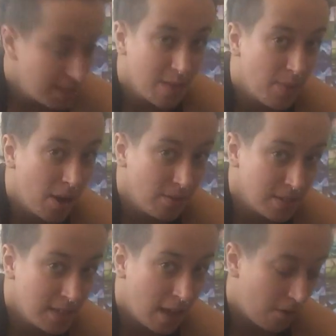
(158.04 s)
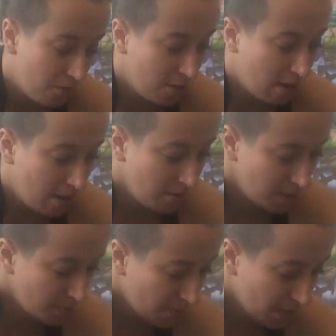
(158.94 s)
sit bones down on the ground.
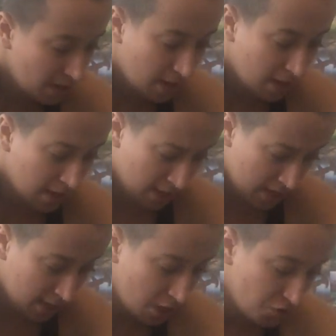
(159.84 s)
This is going to